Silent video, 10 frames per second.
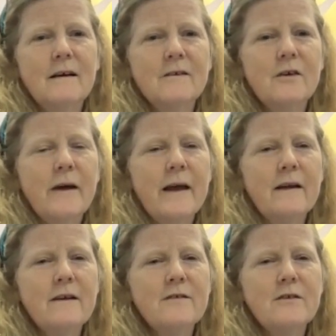So
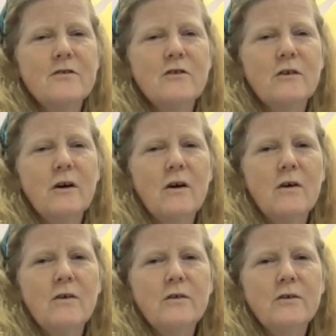Andy, since you're
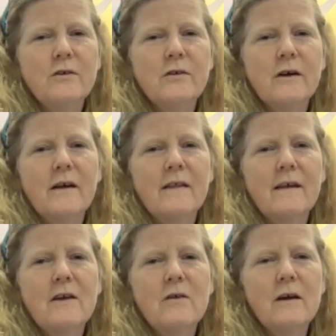host, I
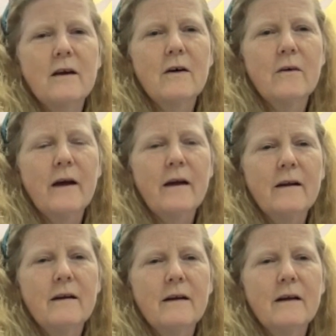think you can go
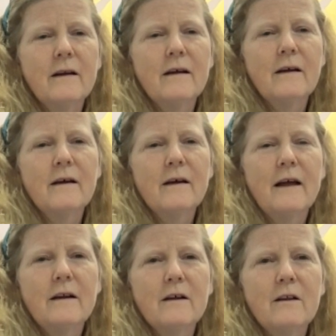ahead
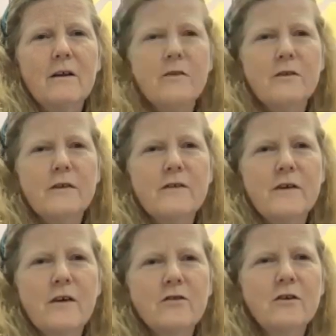and close the
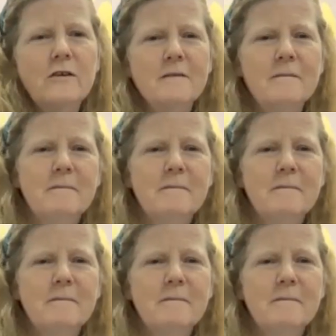session.